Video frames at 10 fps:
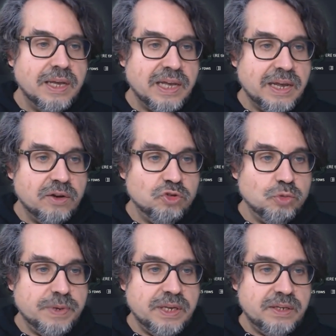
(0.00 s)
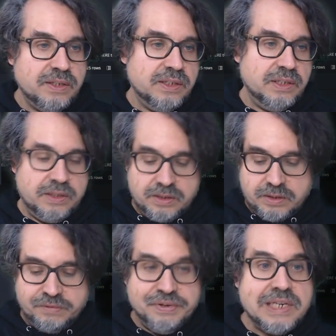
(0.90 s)
I'm going to be
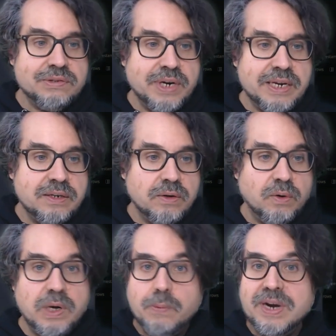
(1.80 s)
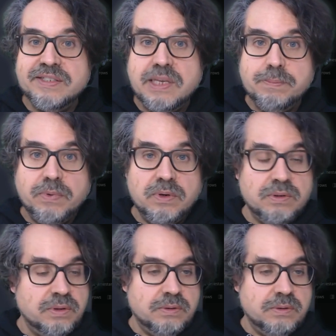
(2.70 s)
filtering only one symbol,